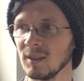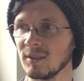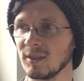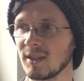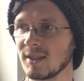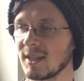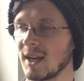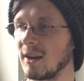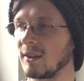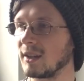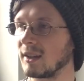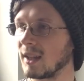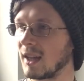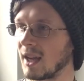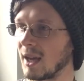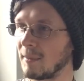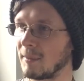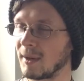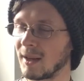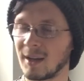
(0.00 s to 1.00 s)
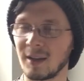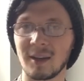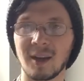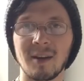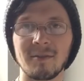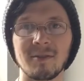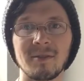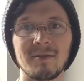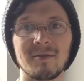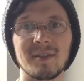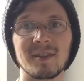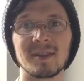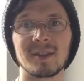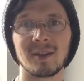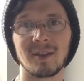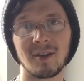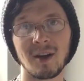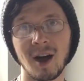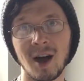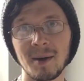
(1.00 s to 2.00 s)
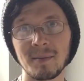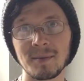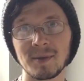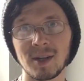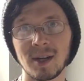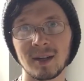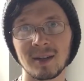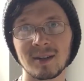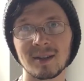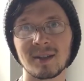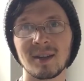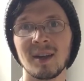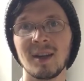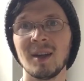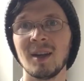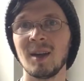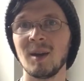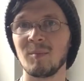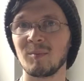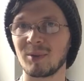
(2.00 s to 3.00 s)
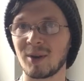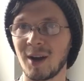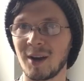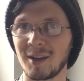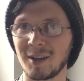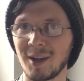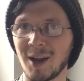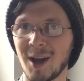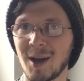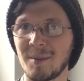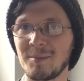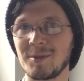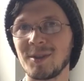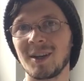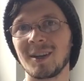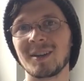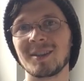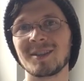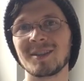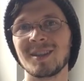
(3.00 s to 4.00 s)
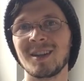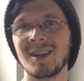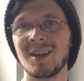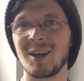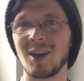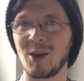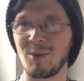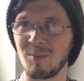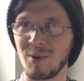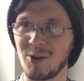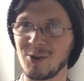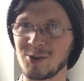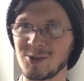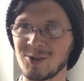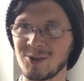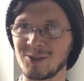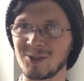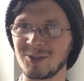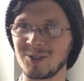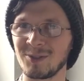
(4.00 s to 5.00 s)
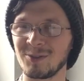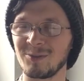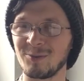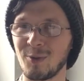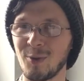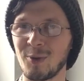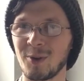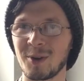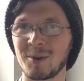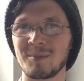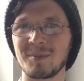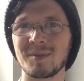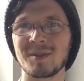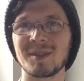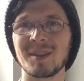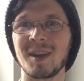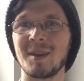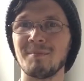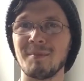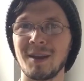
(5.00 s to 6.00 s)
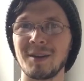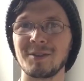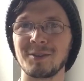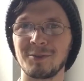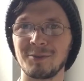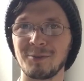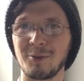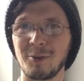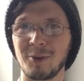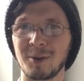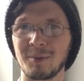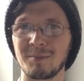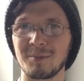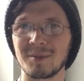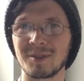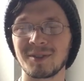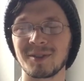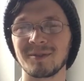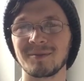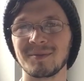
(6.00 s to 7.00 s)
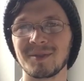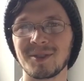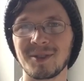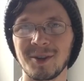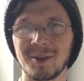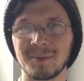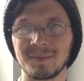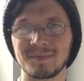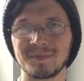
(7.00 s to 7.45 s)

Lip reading: the sound and light emanating off of physical objects, pranic objects, emotional forms, and mental forms. So,